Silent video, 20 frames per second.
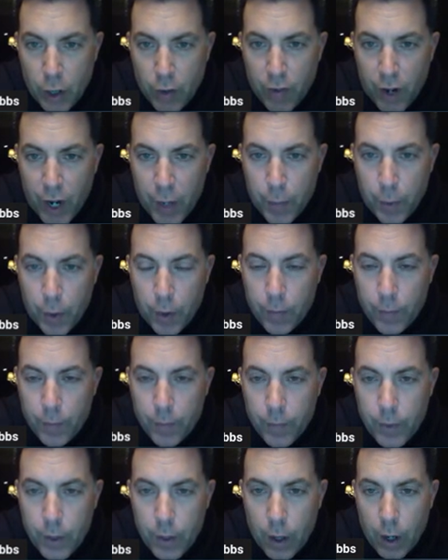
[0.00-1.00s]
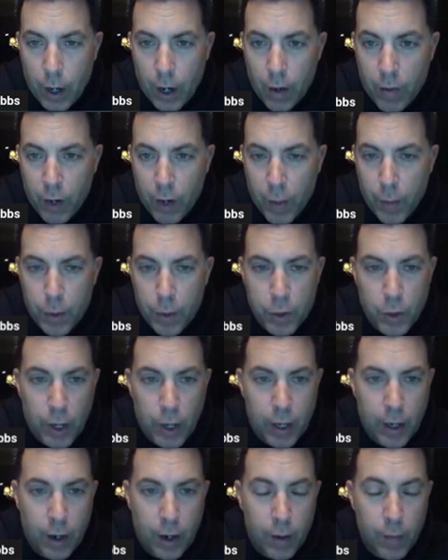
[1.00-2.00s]
Viper. All right, our Viper's right
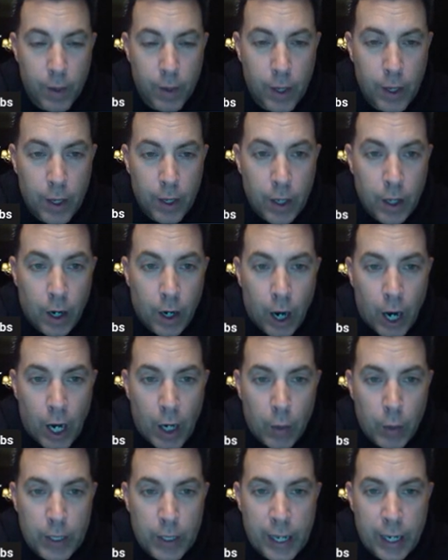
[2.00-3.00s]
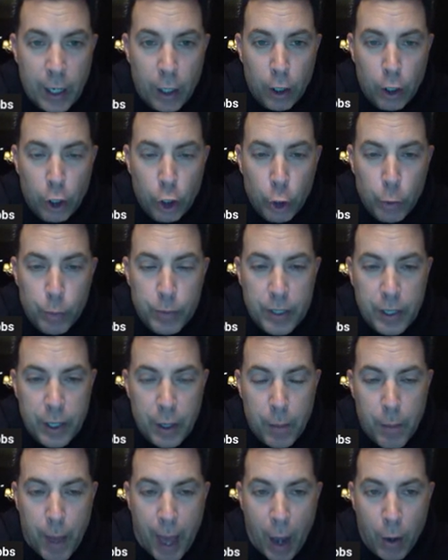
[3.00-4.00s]
here. All right, we get a loop to the
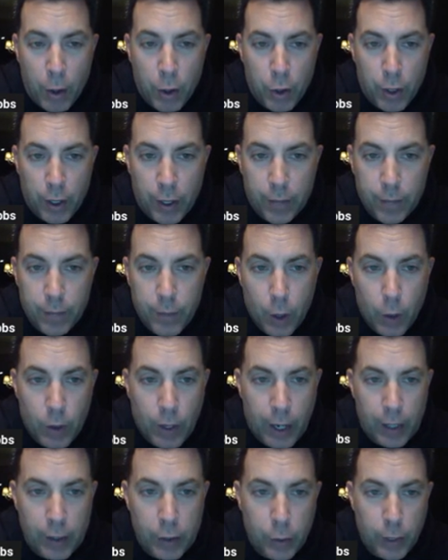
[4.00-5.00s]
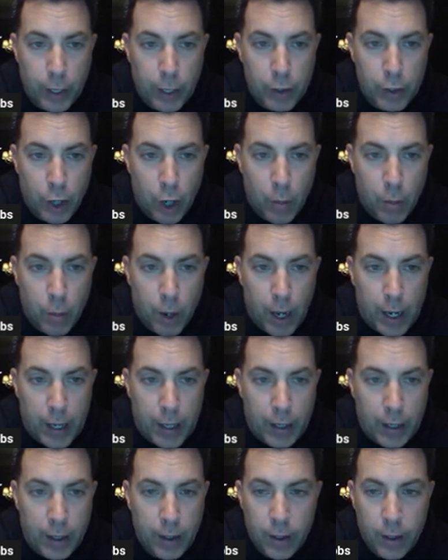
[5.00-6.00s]
boundary. Okay, so here's our mic.
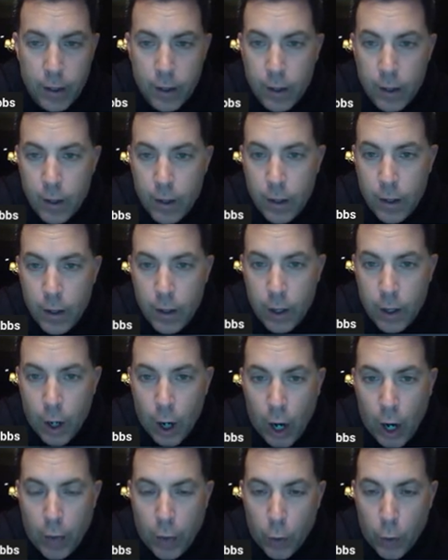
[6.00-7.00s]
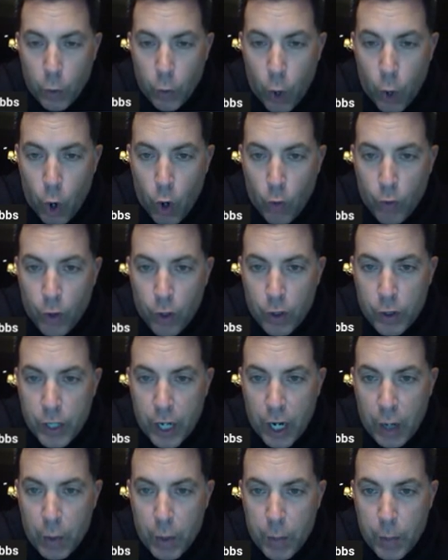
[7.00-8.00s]
All right, the Rover is going
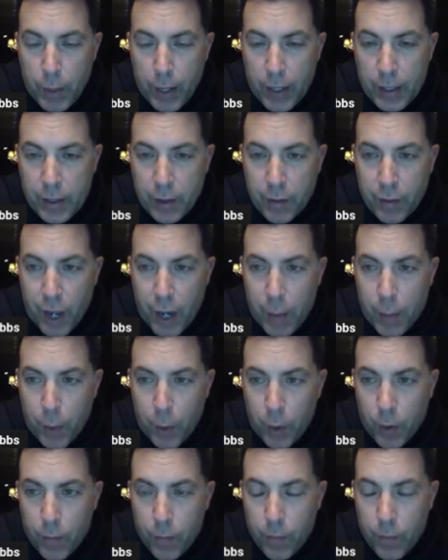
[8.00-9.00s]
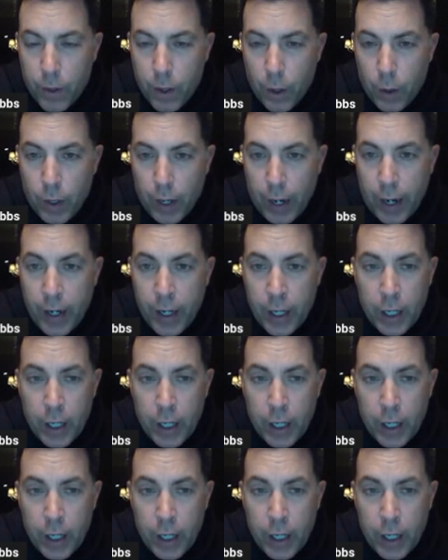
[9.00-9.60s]
to replace the Viper. Okay,